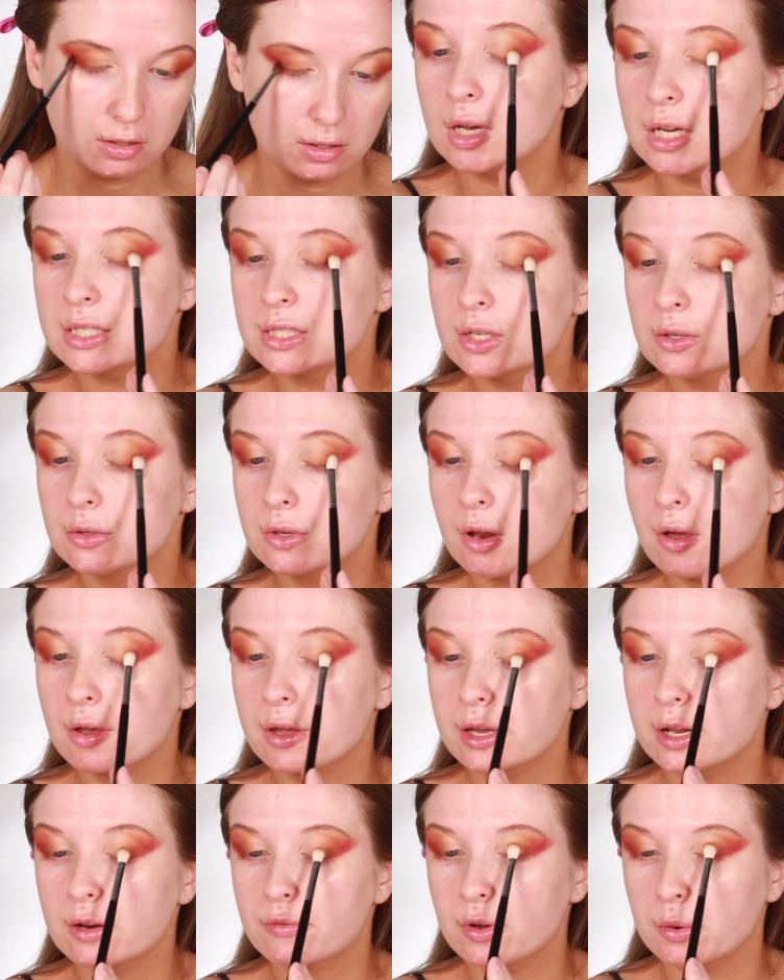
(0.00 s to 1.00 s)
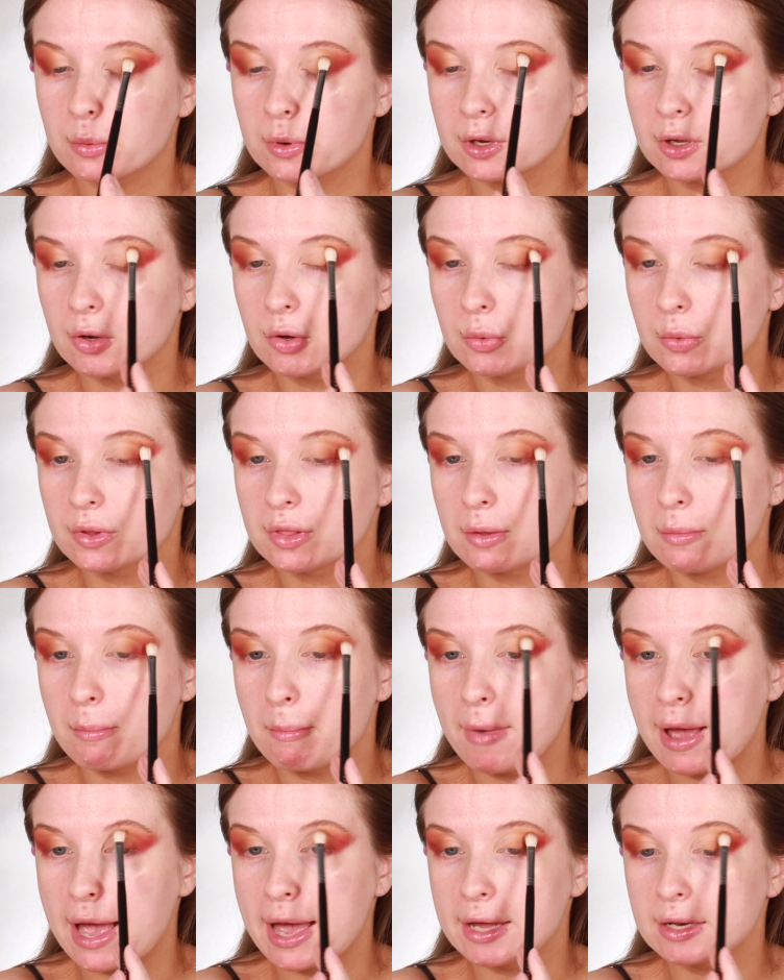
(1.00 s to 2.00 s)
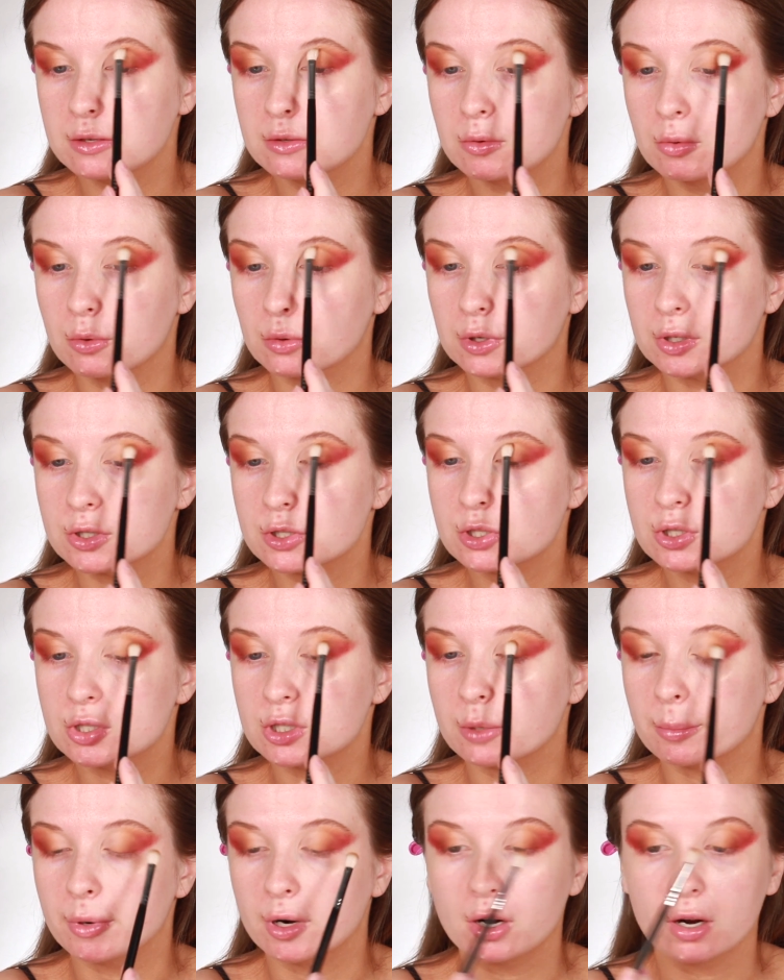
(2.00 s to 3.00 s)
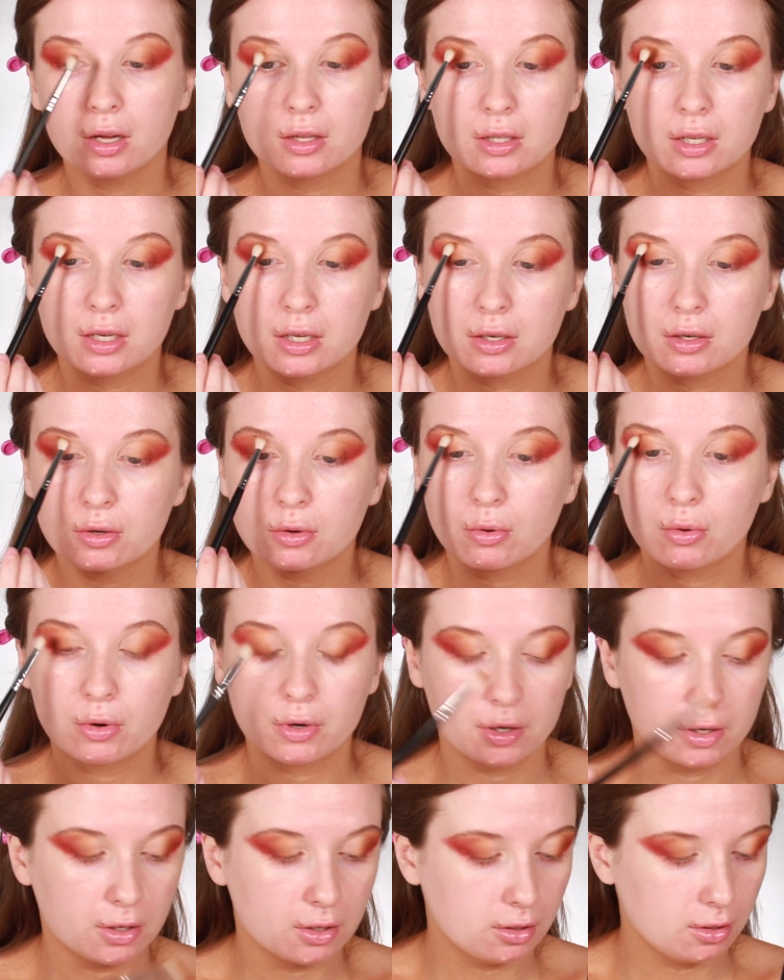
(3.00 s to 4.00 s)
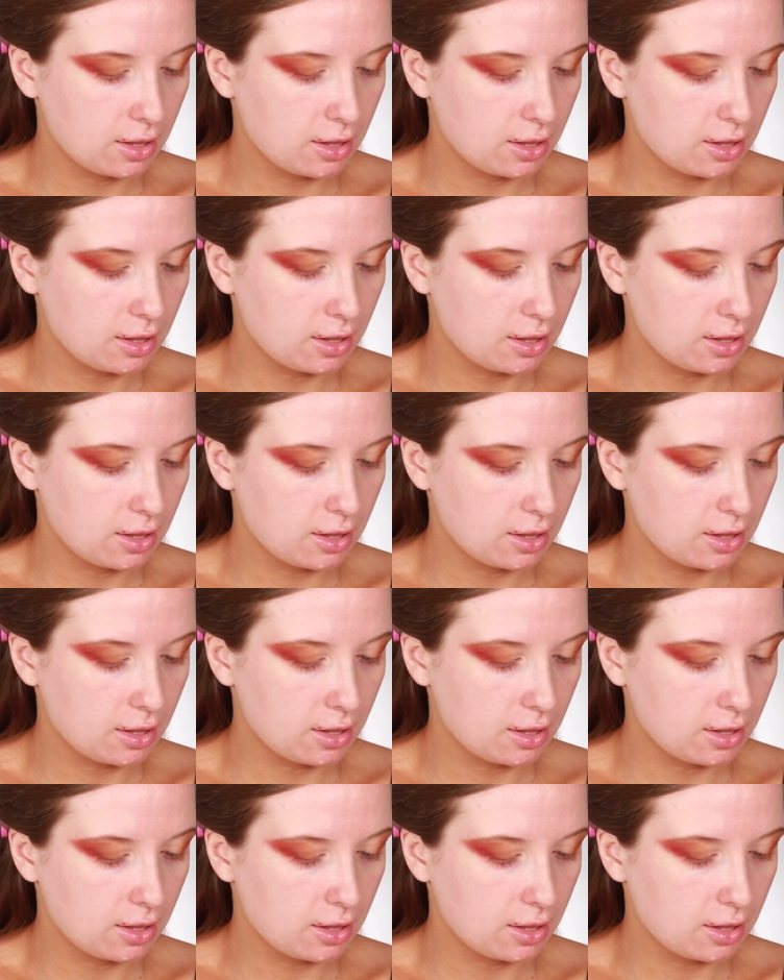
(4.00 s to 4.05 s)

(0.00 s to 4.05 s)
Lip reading: I don't know yet if I want to go in with a matte or a shimmer on the inner corner.